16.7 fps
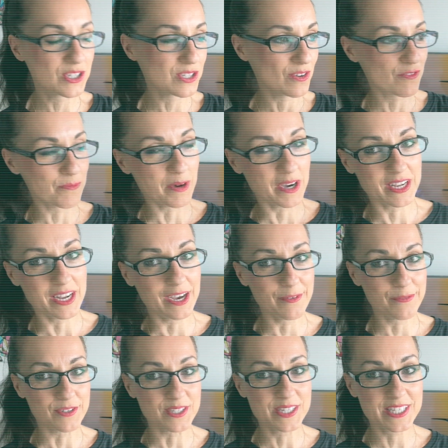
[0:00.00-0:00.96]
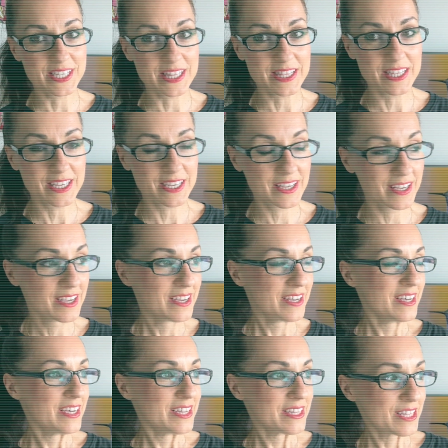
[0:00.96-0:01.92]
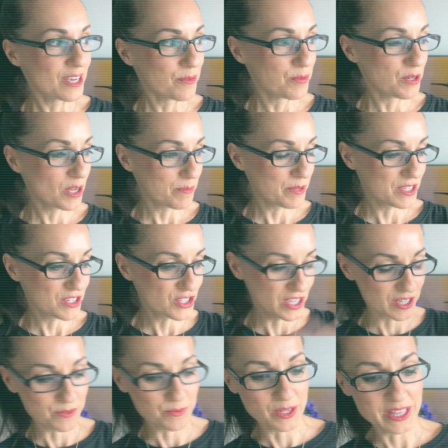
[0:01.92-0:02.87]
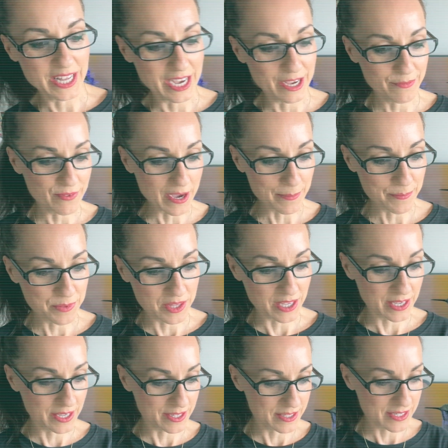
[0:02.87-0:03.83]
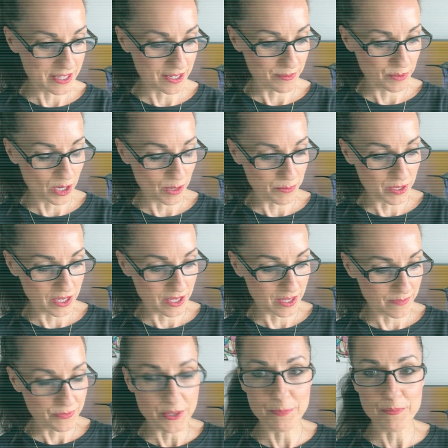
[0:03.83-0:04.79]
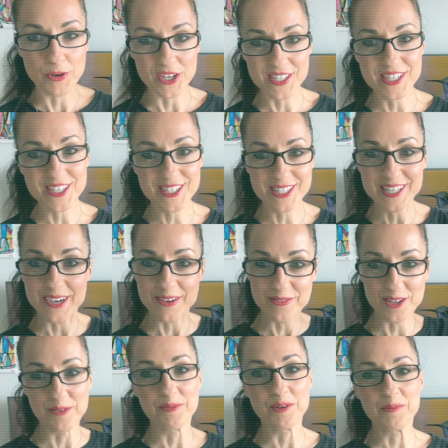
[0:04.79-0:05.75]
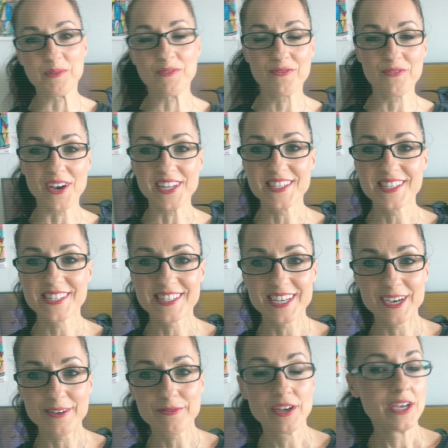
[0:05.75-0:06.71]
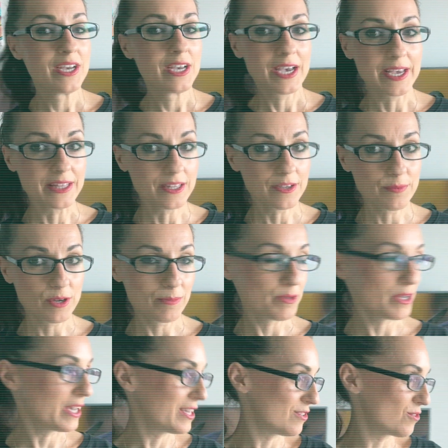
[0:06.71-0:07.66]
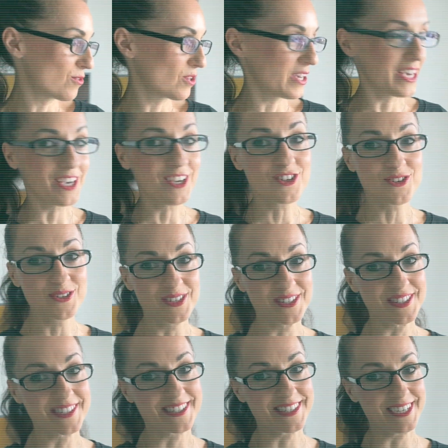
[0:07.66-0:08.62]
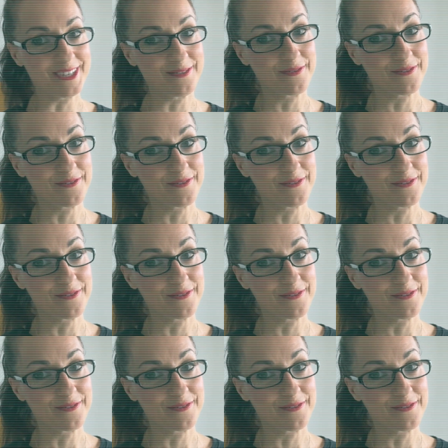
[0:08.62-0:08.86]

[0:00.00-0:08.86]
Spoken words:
of my life in Sydney, there will be general life updates, there will be depressing stuff, there will be fun stuff, and there will be educational stuff.